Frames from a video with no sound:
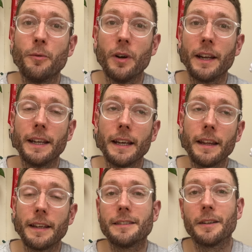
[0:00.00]
running
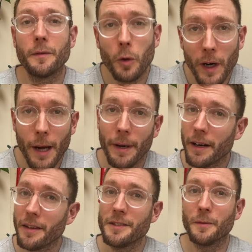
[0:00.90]
things like 4-hour
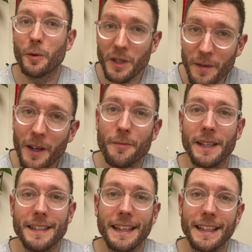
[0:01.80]
marathons or
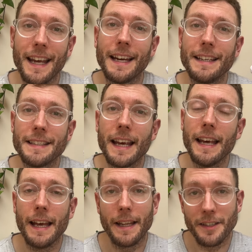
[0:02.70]
45-minute 10Ks.
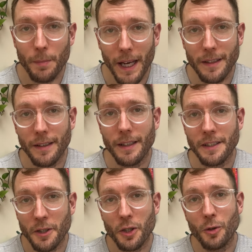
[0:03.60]
And the Spectur
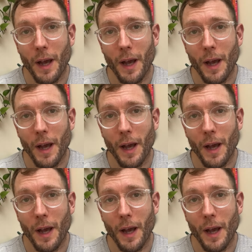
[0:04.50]
is a shoe